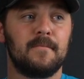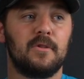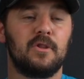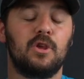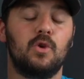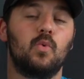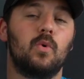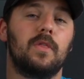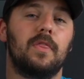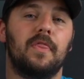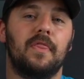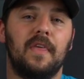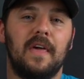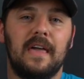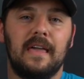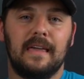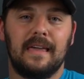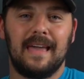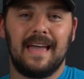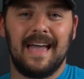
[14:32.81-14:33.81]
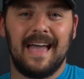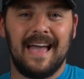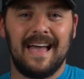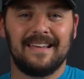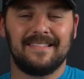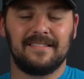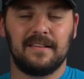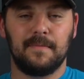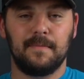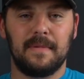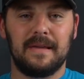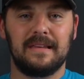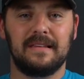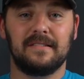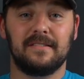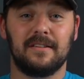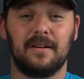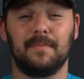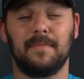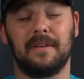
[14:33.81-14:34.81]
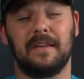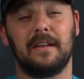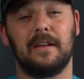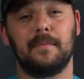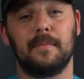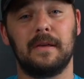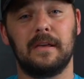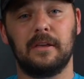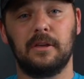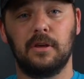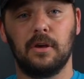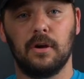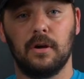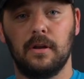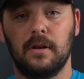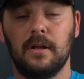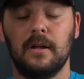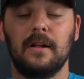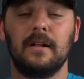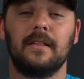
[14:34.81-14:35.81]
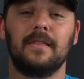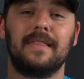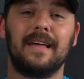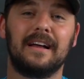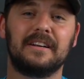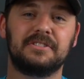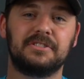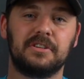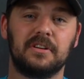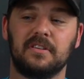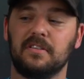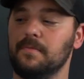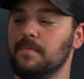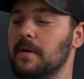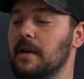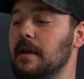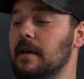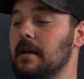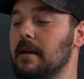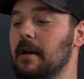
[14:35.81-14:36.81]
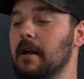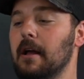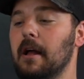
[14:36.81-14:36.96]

you would think it has to mean something and it'd be good. That's just me,